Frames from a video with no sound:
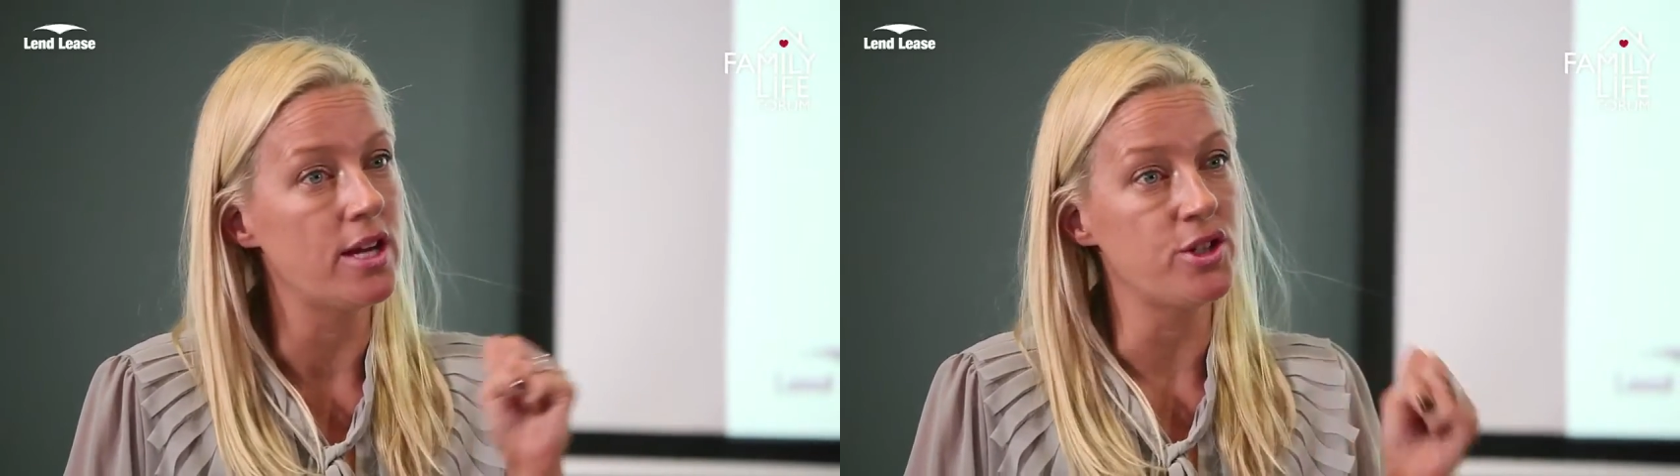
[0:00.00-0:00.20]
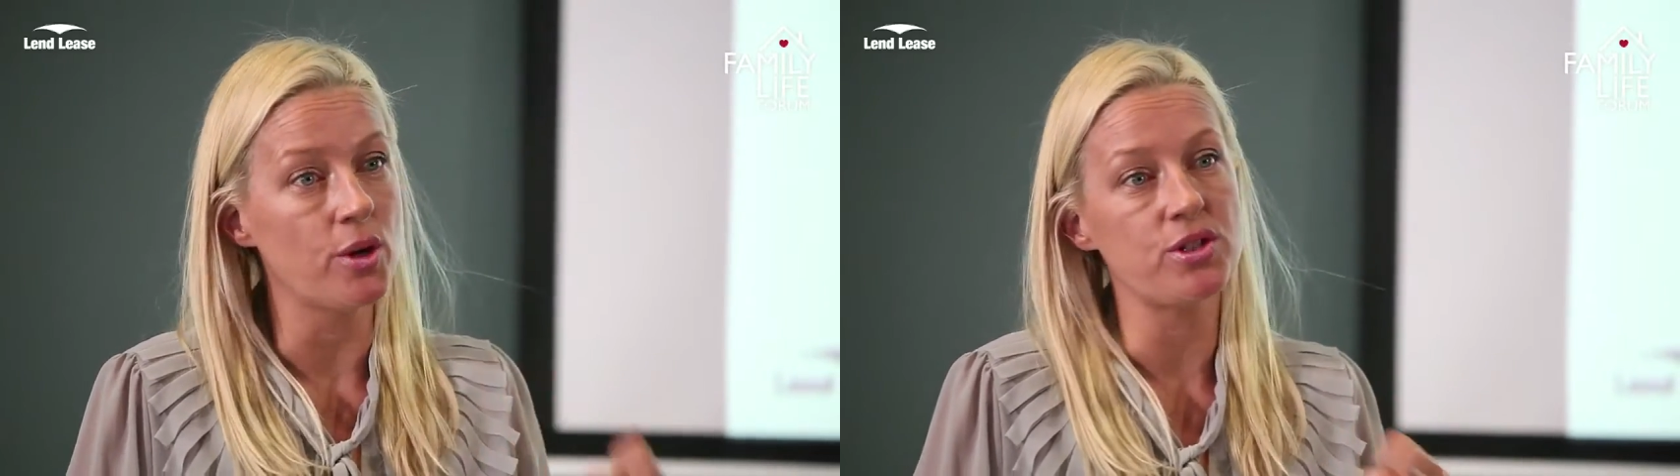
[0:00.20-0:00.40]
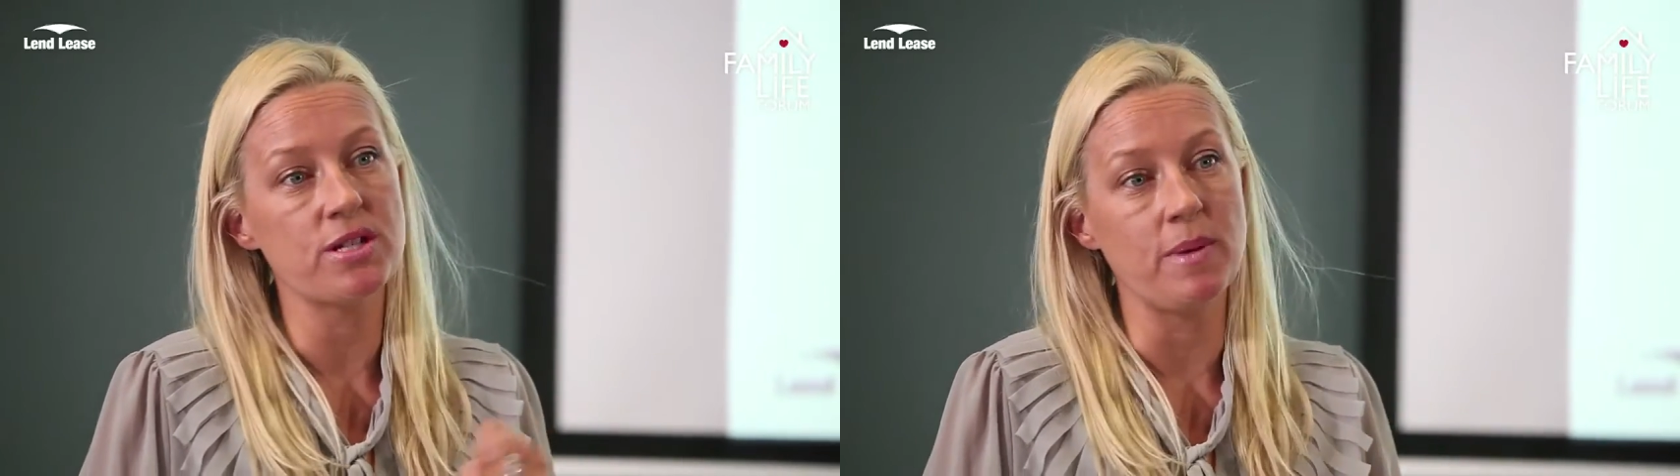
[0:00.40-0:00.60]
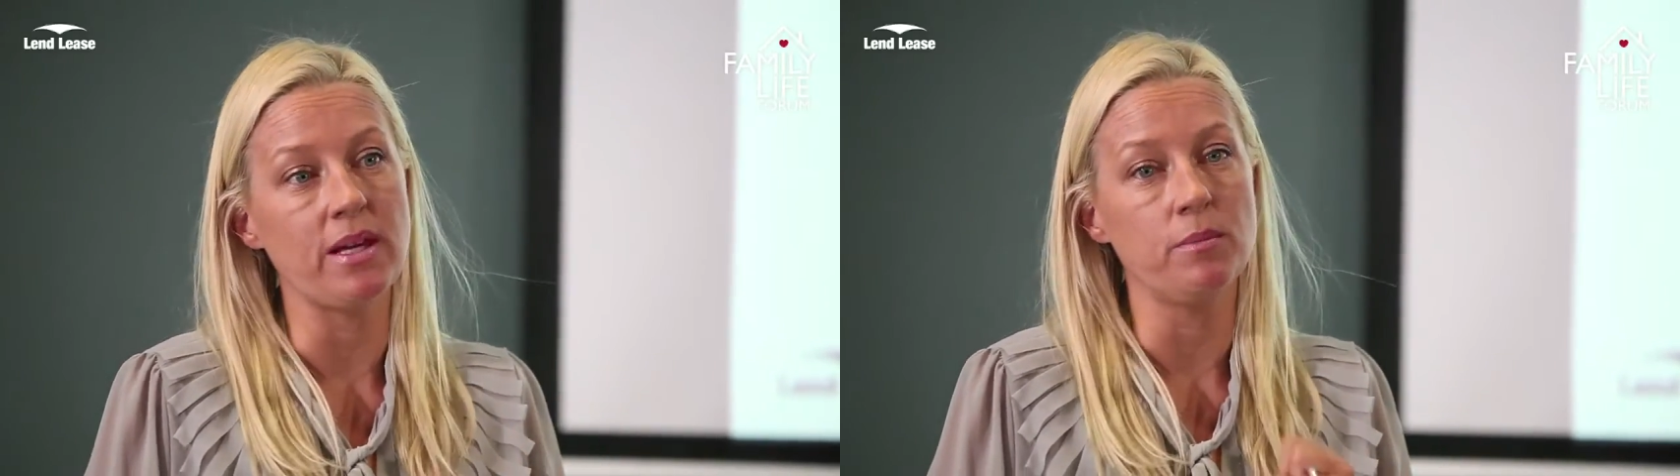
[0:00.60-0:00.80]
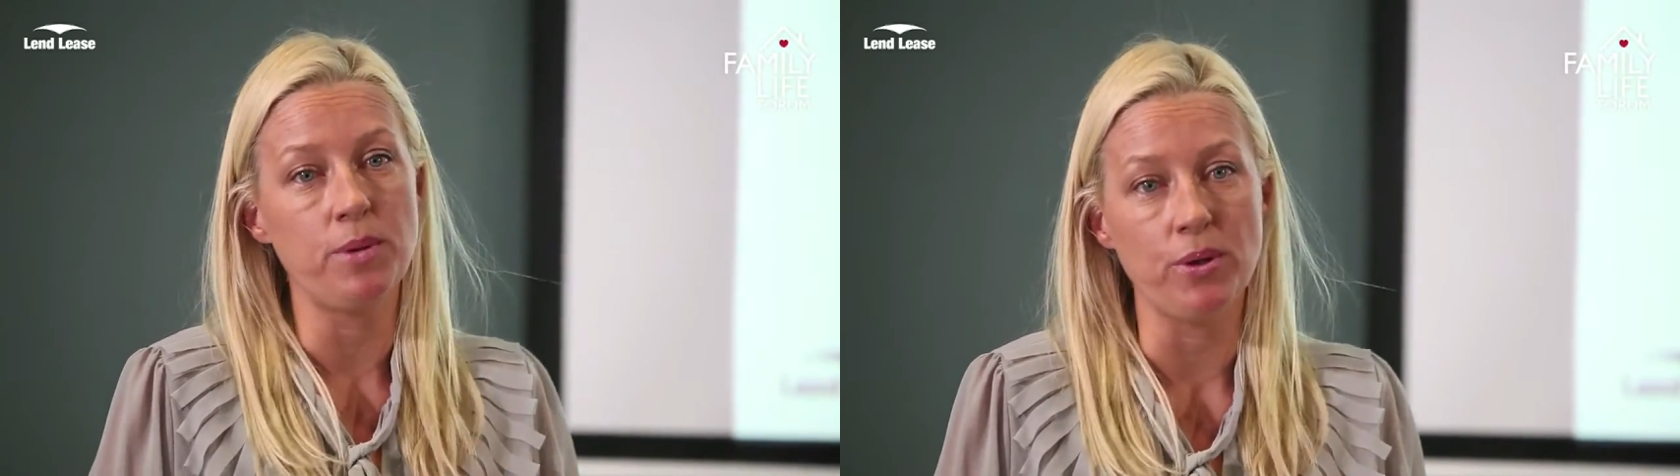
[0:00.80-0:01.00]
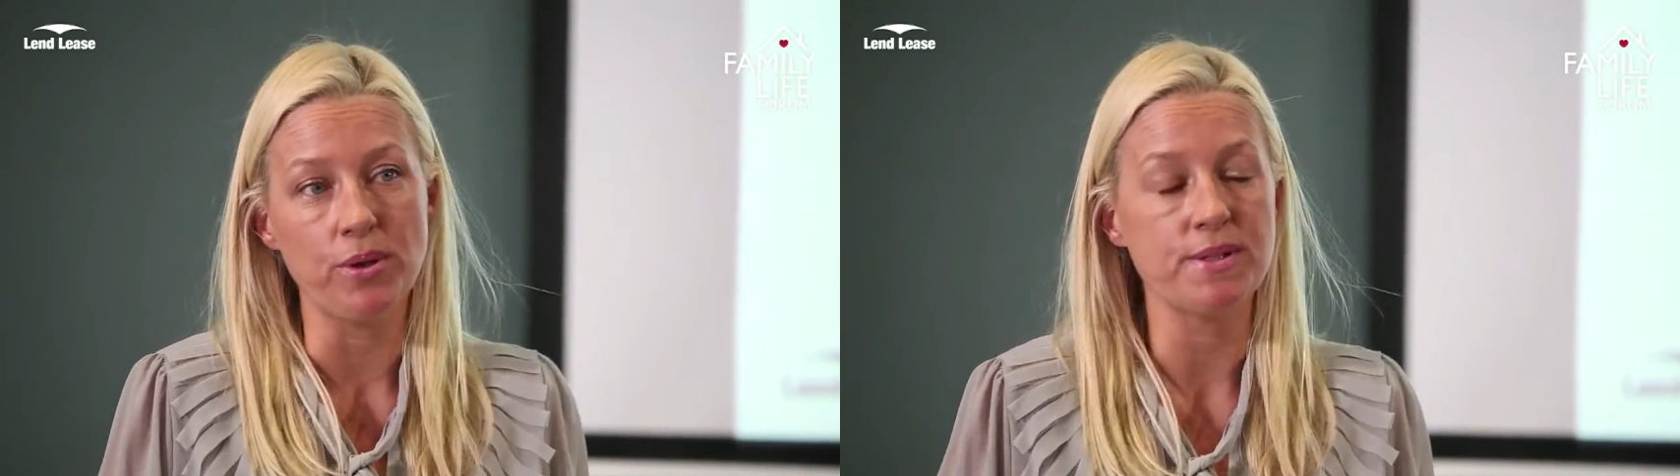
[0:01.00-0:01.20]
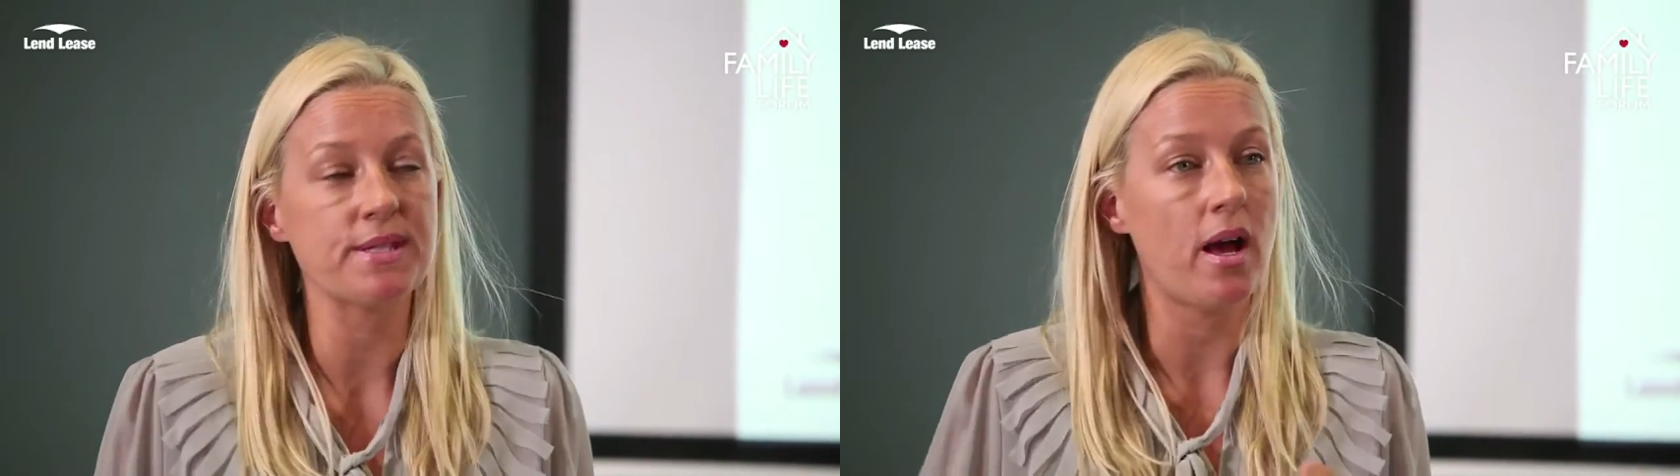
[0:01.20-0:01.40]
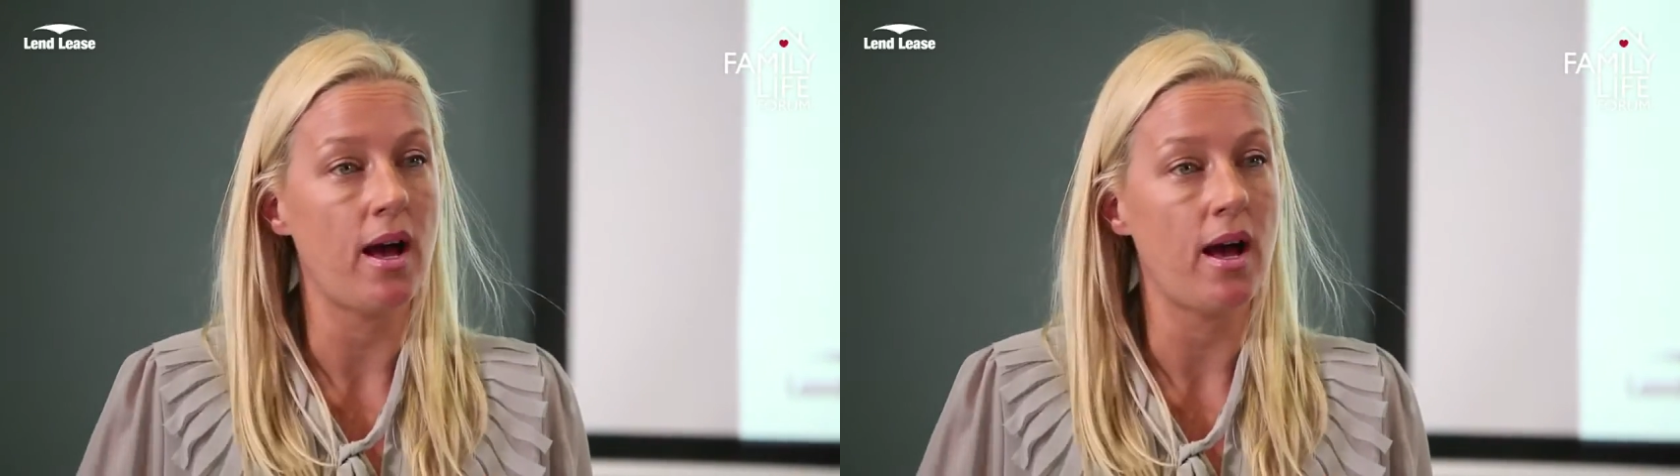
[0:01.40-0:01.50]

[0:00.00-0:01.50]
I don't just mean computers.